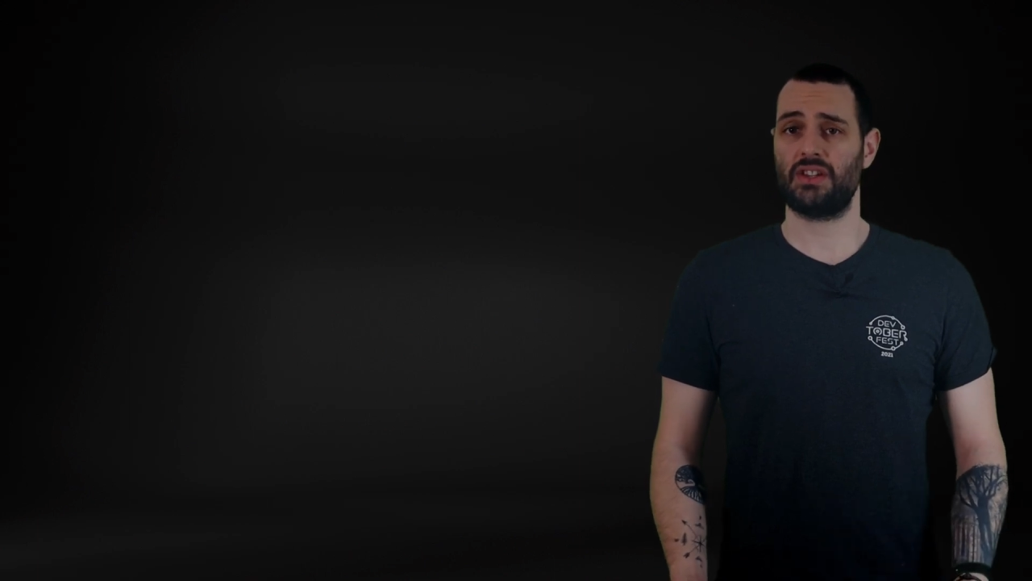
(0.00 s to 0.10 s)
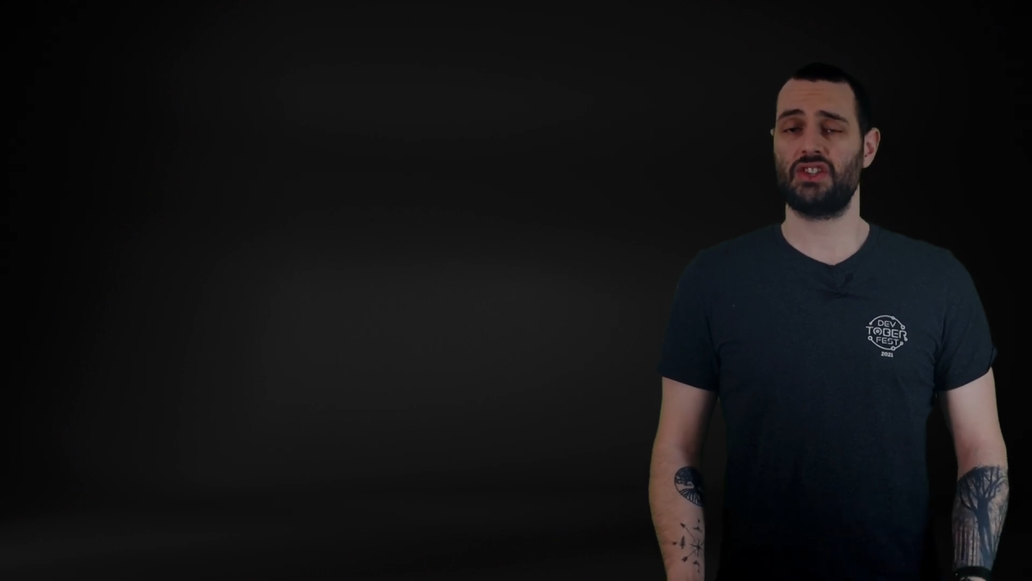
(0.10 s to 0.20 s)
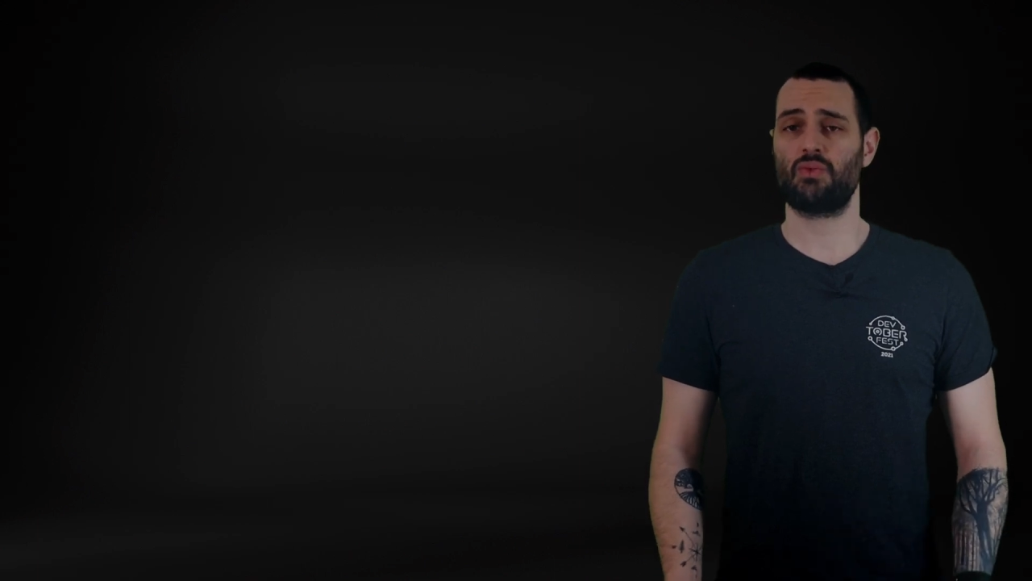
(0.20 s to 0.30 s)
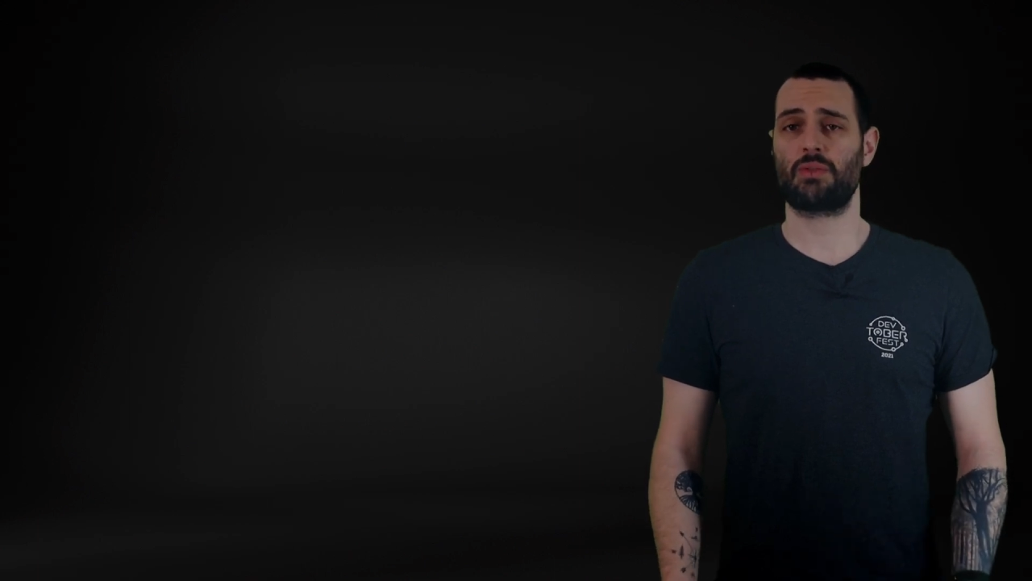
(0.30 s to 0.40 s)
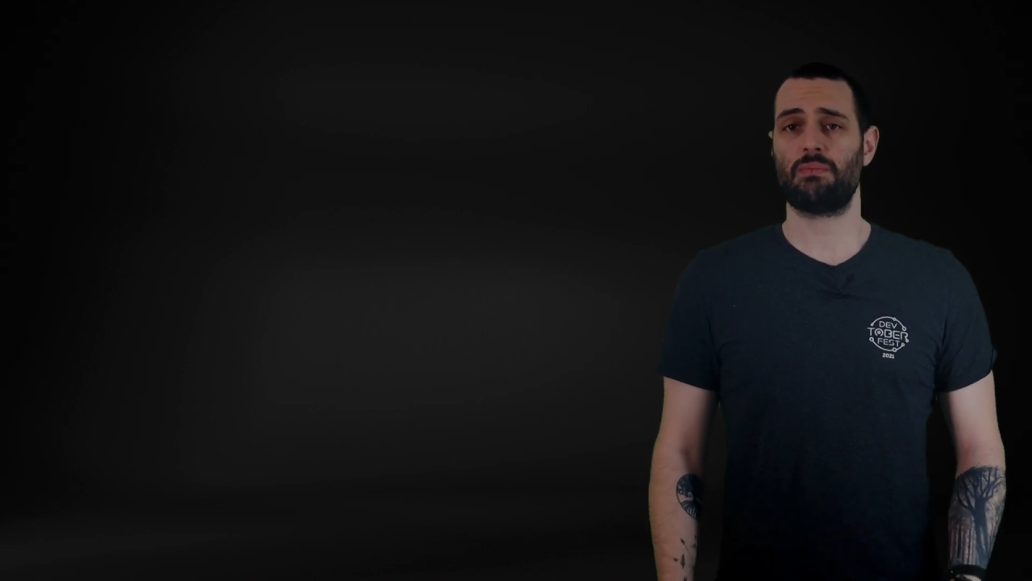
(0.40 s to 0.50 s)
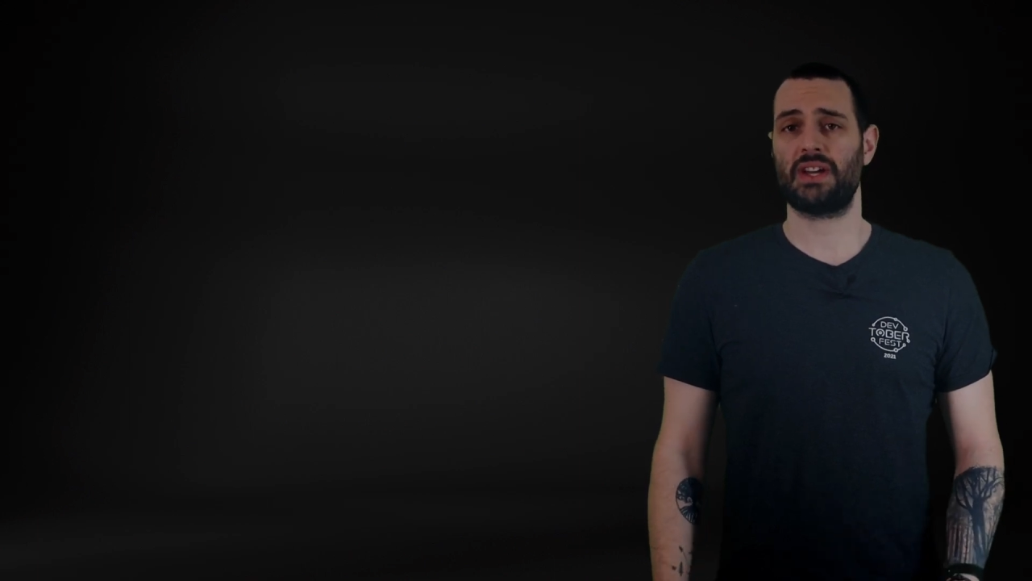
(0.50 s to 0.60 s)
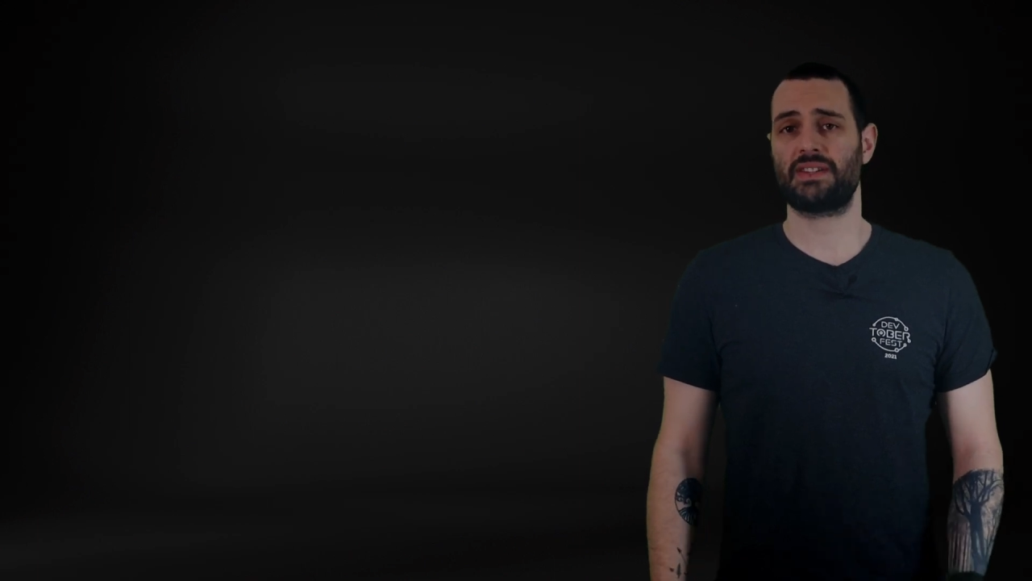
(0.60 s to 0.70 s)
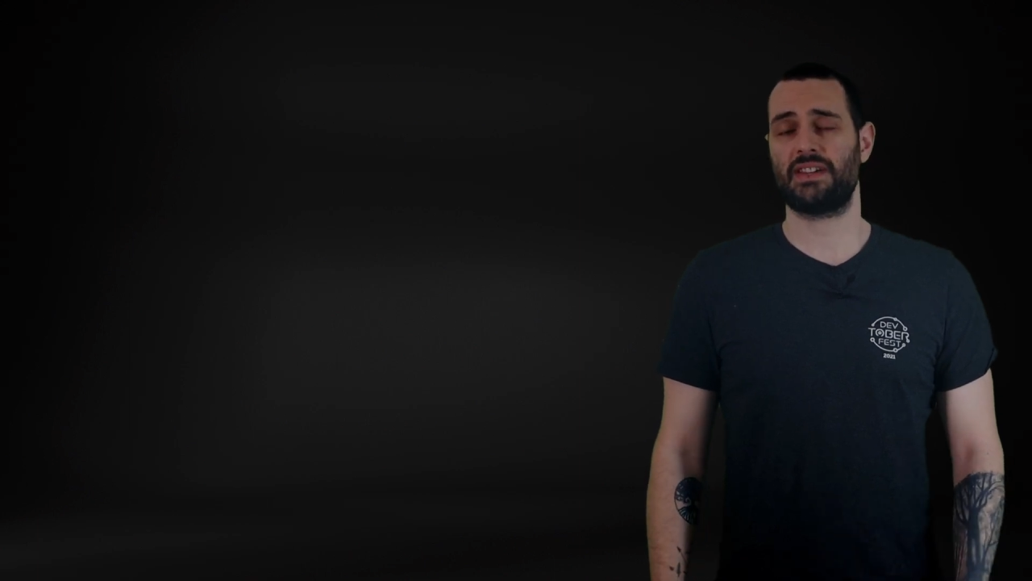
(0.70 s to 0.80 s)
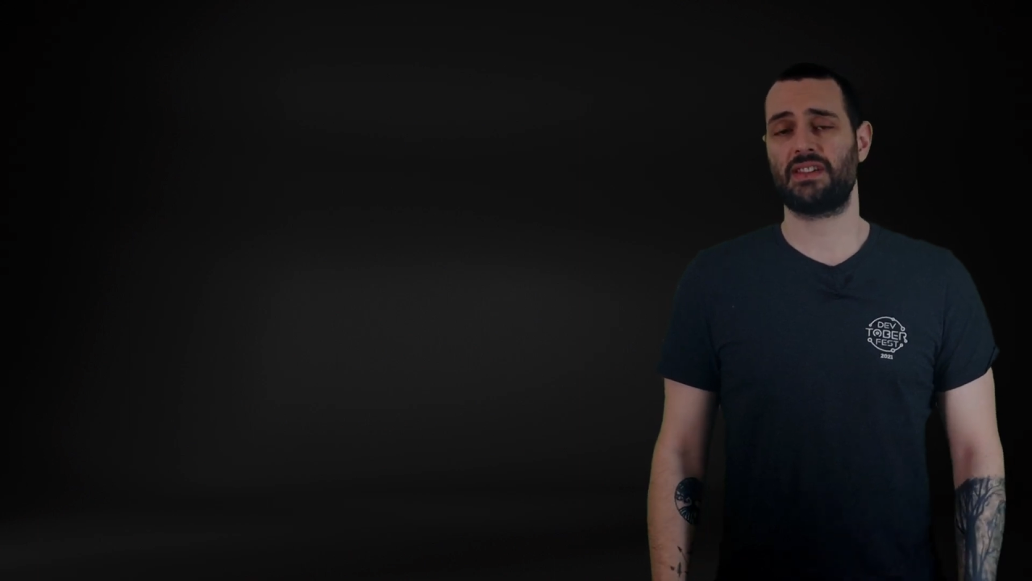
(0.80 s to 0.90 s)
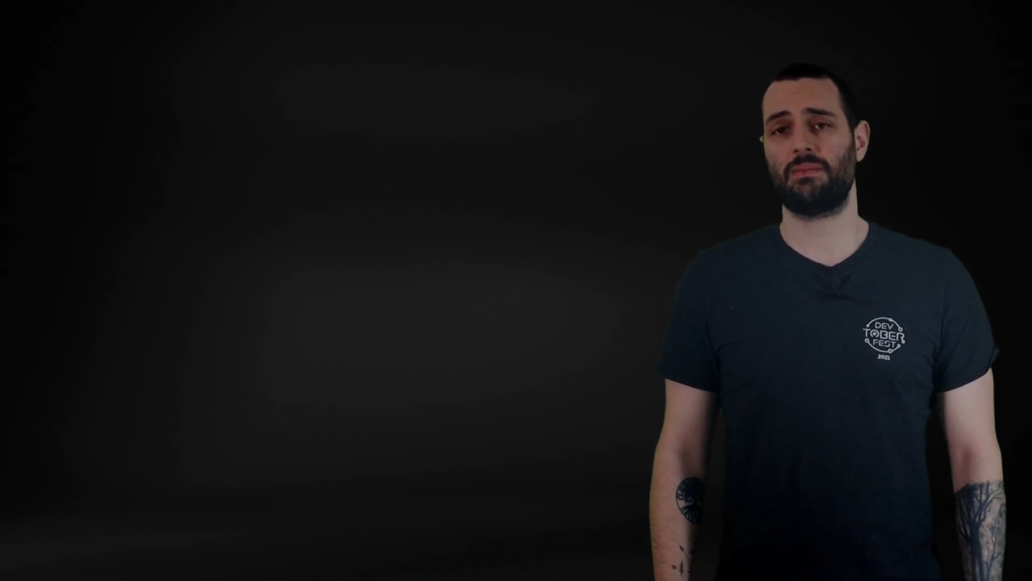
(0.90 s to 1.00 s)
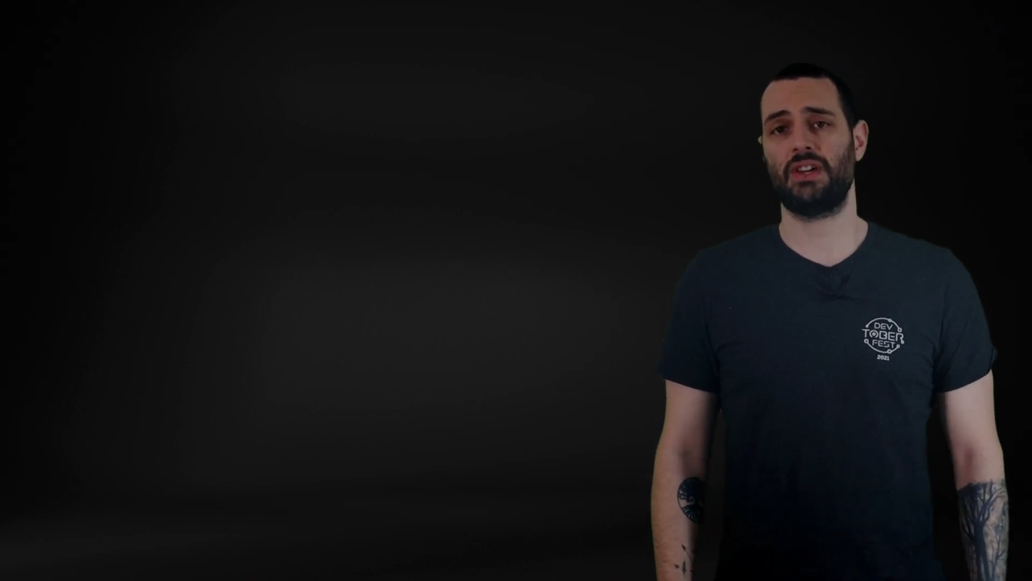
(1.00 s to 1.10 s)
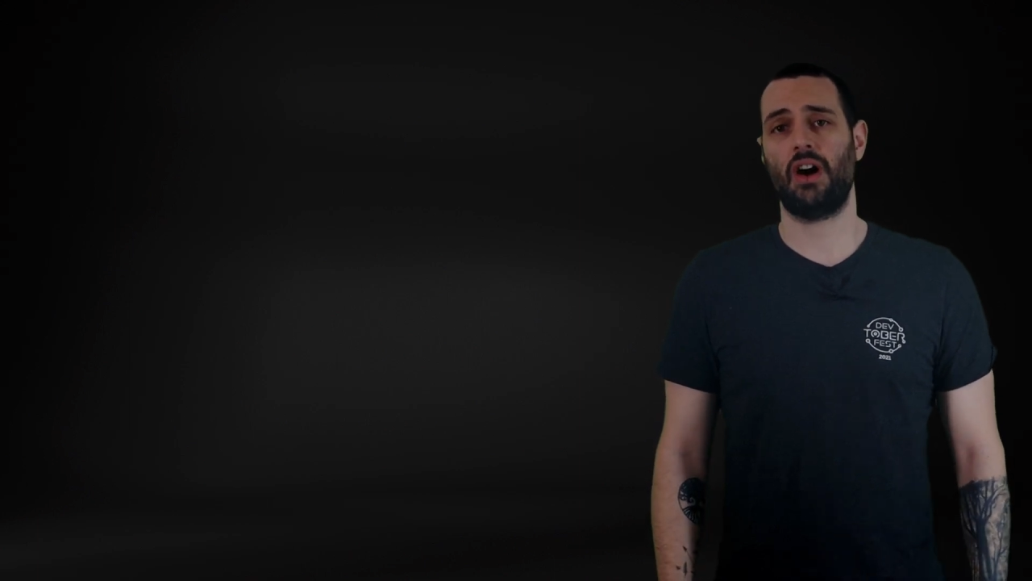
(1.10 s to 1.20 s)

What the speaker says: is what makes SAP